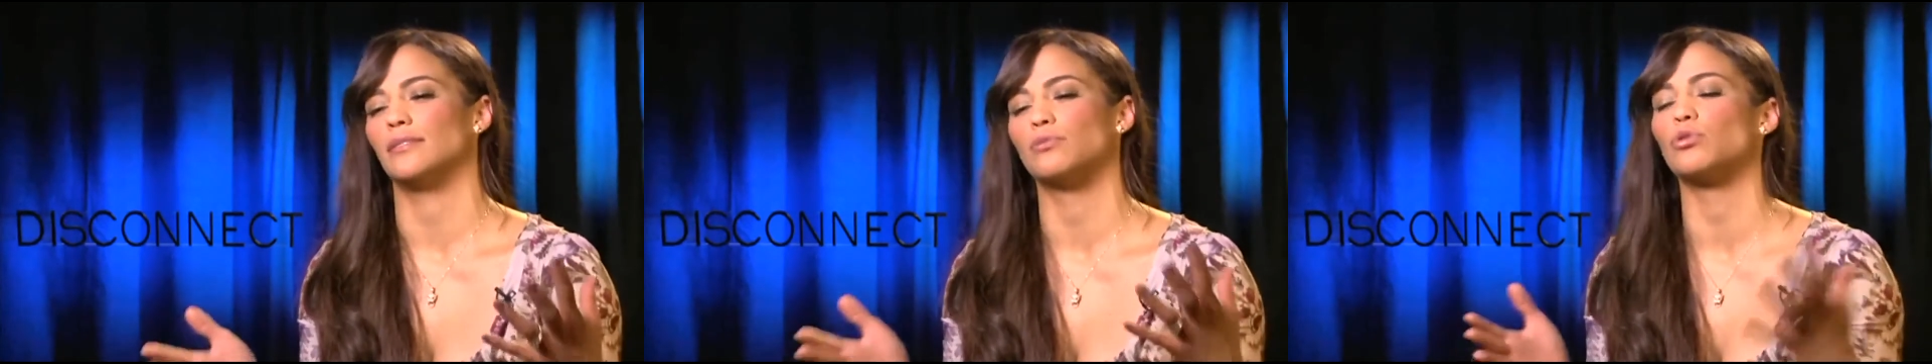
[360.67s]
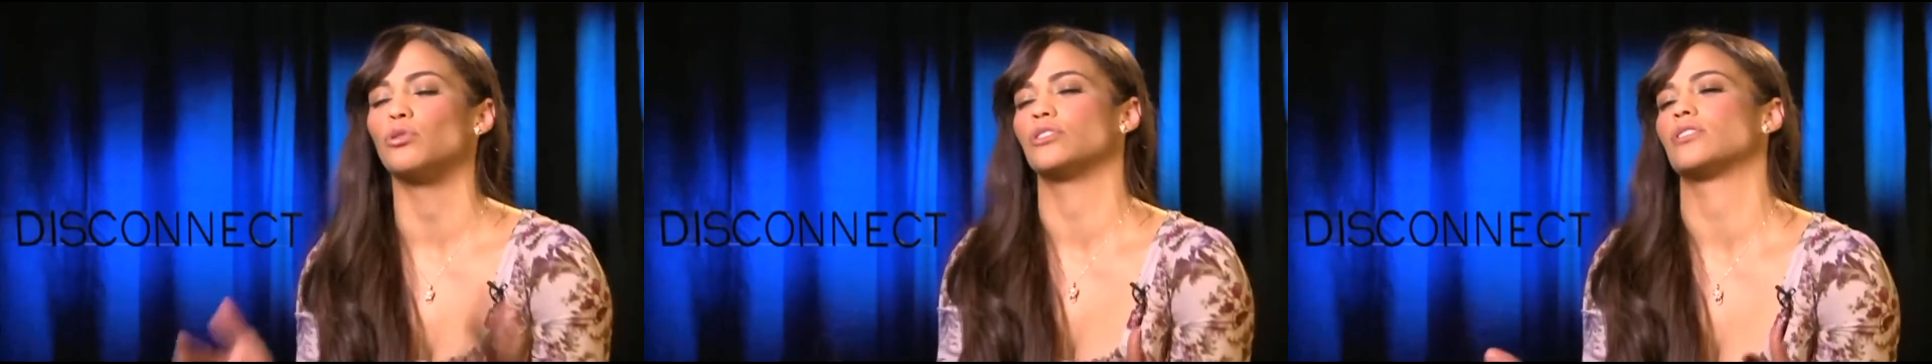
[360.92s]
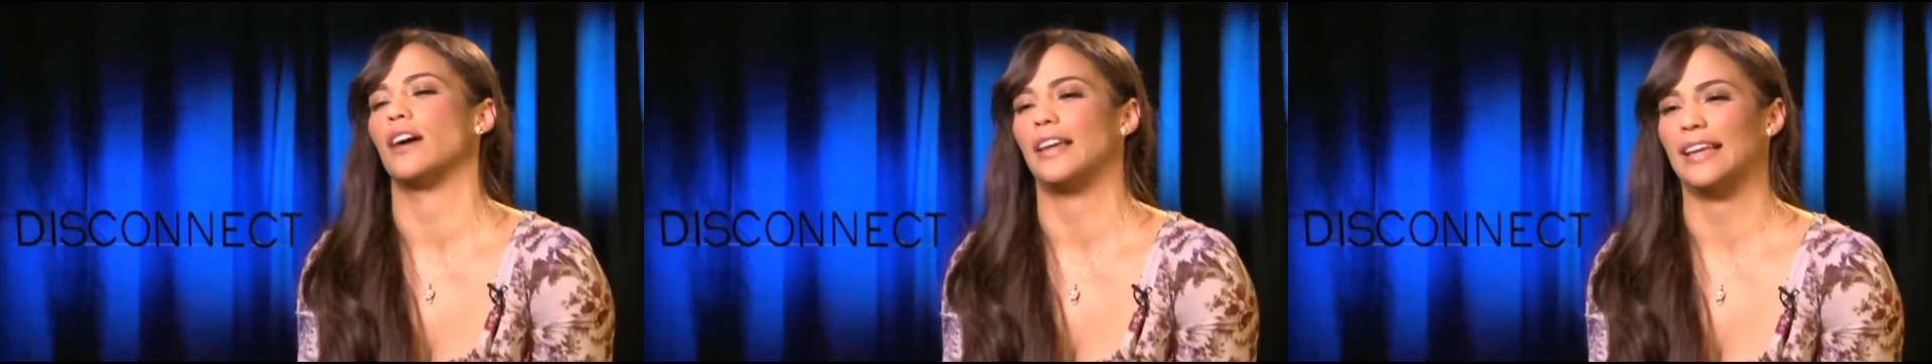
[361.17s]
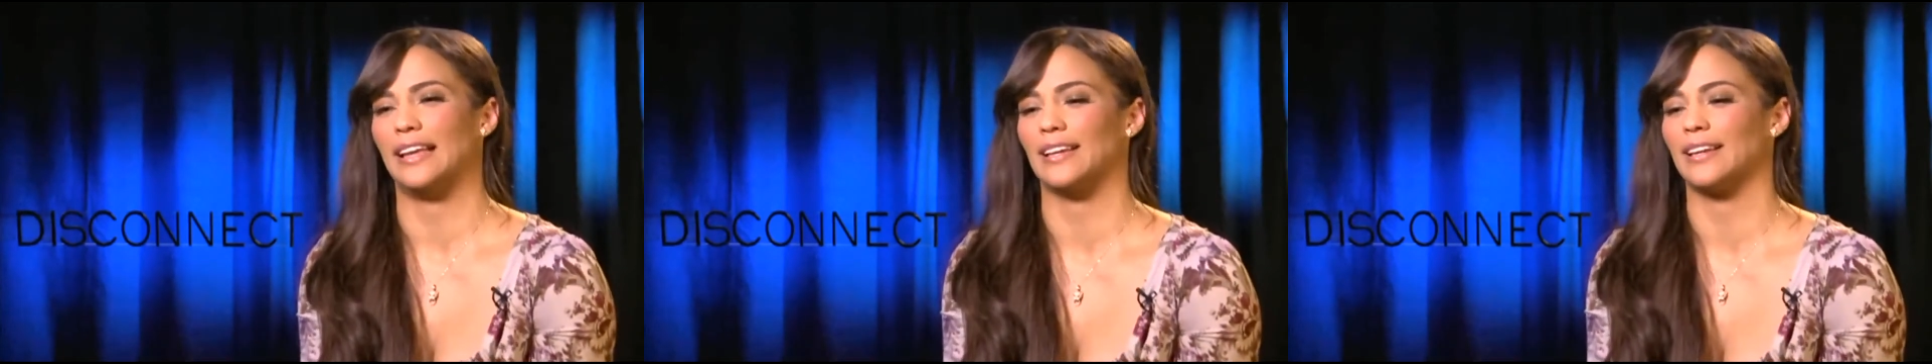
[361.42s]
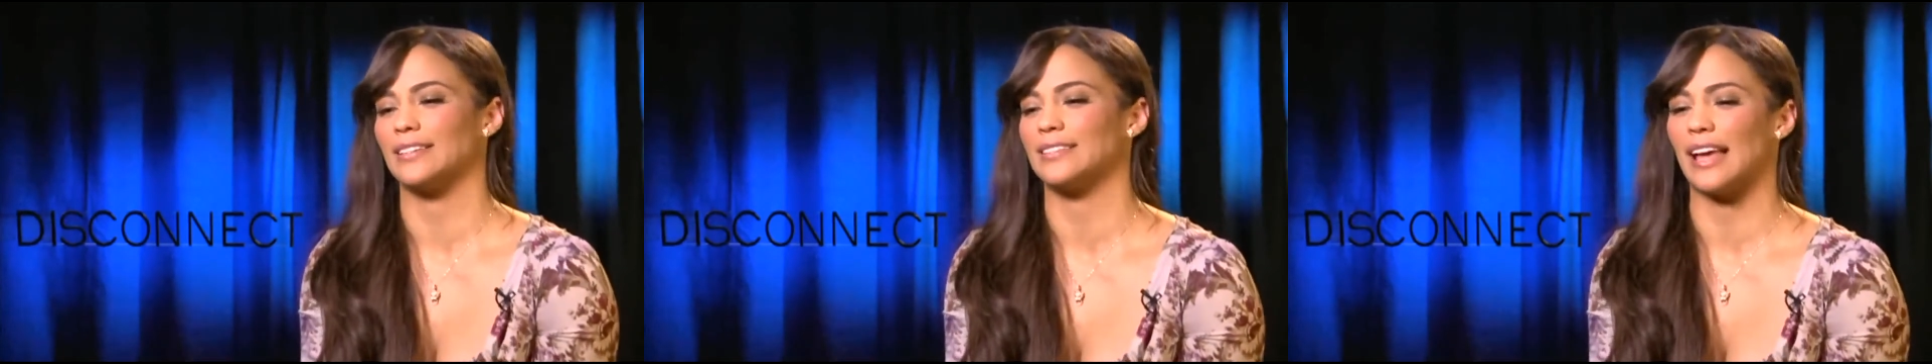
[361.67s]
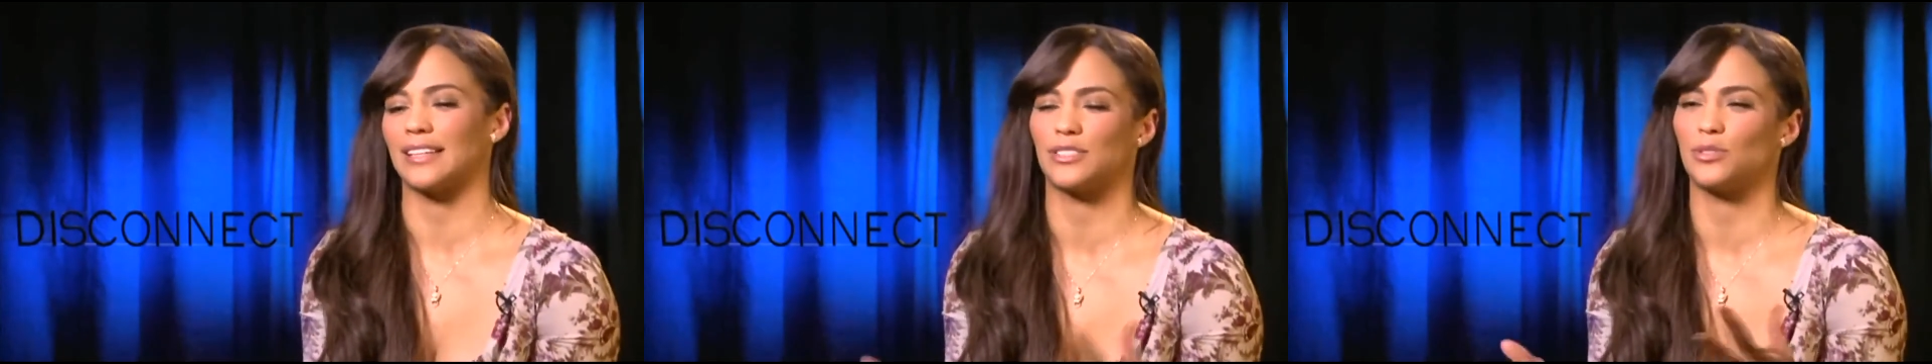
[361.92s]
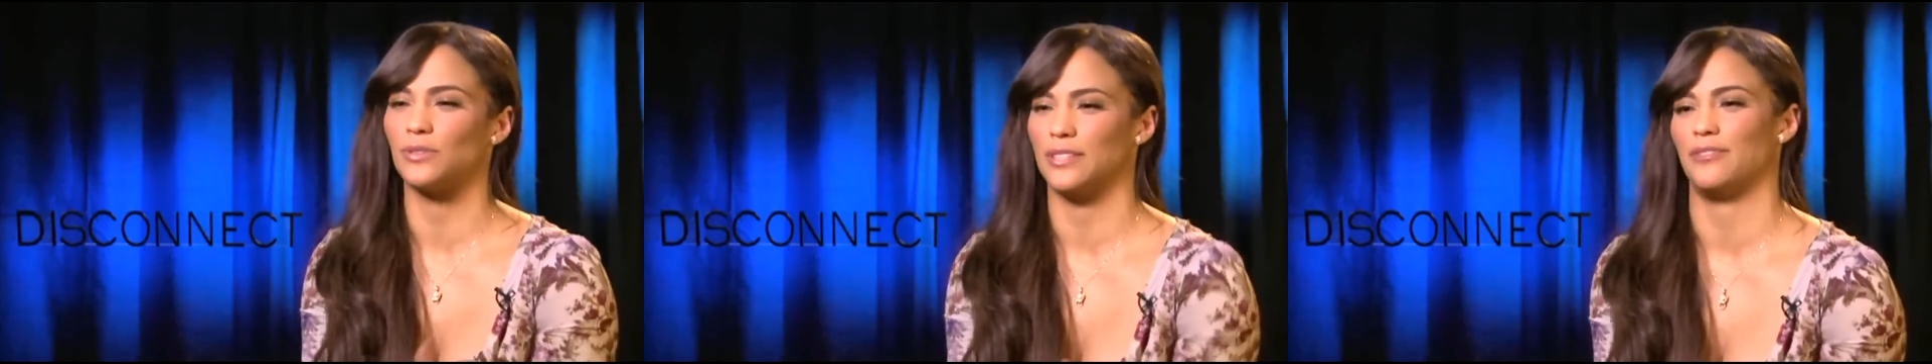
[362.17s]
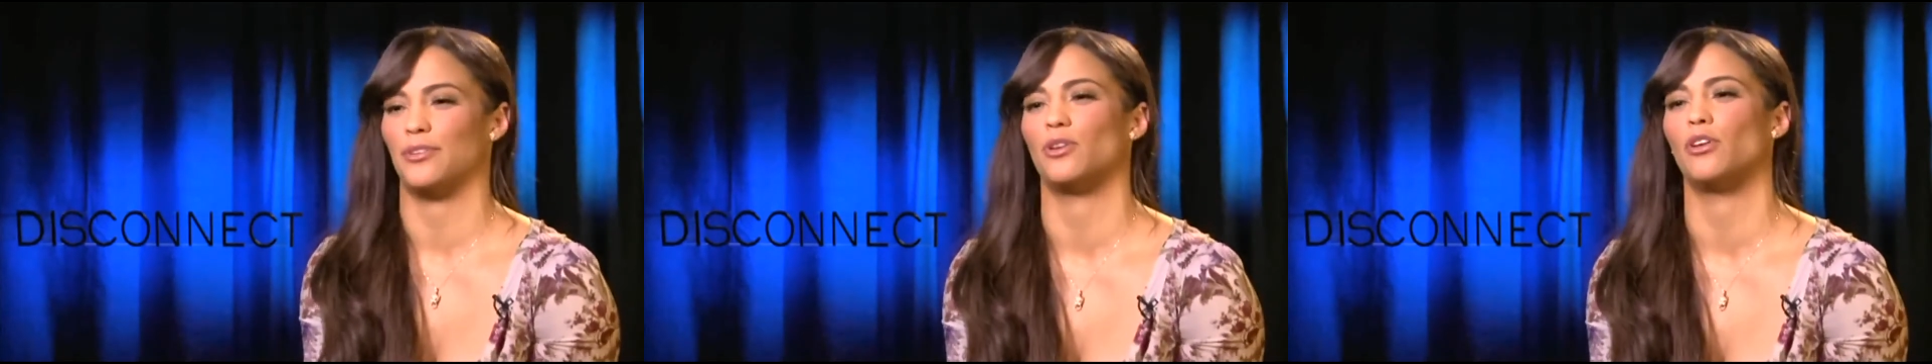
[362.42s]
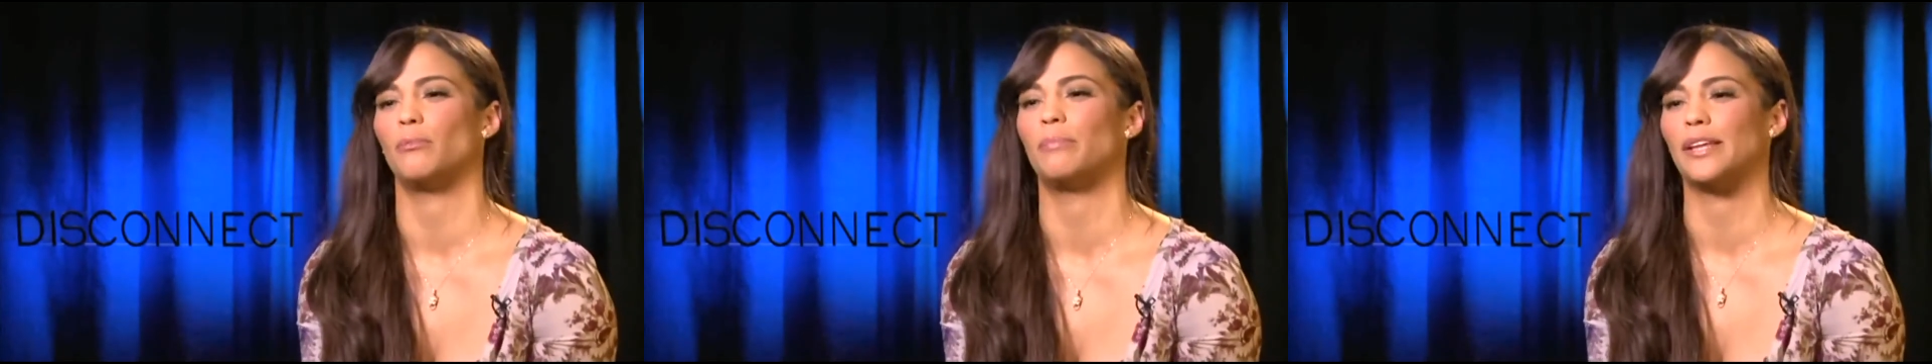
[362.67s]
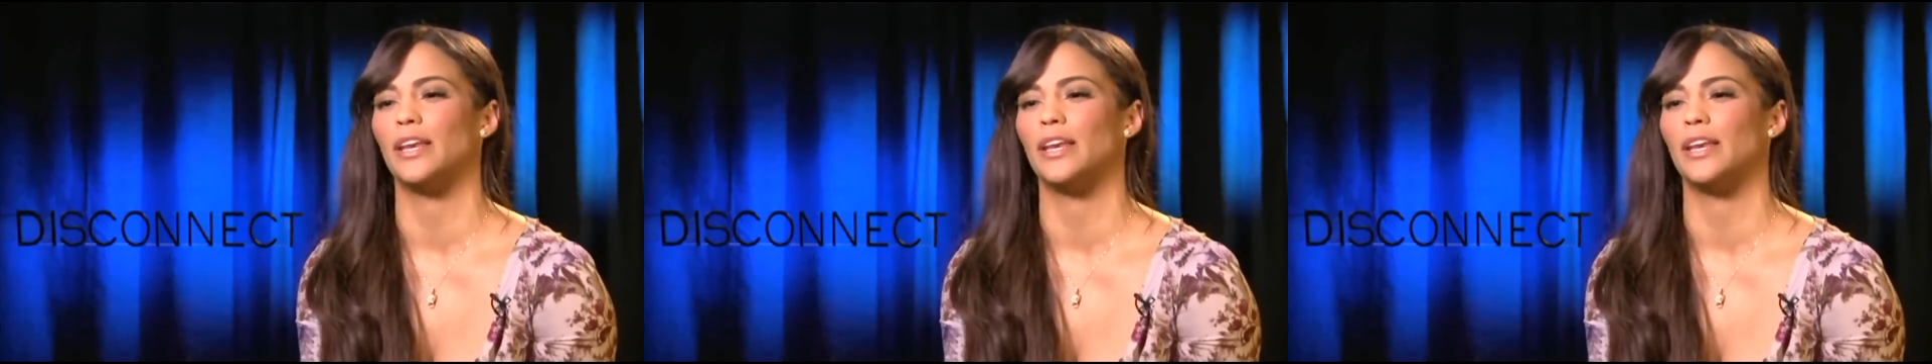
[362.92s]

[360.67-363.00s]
rules on it because that's too difficult.